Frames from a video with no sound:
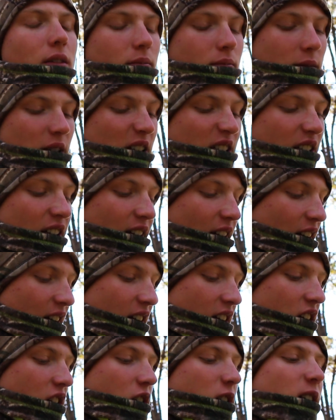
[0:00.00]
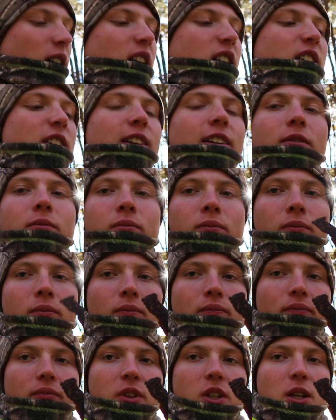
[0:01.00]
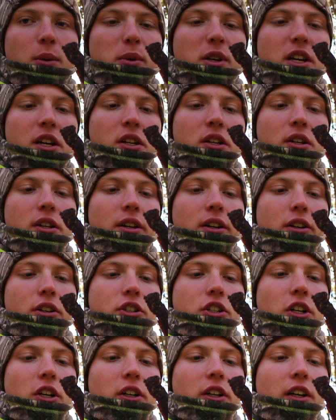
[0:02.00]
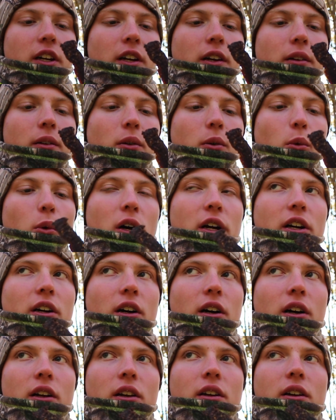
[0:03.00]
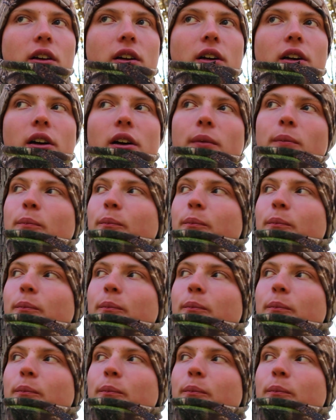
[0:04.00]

Makes it kind of interesting to be eating deer jerky while you're hunting deer.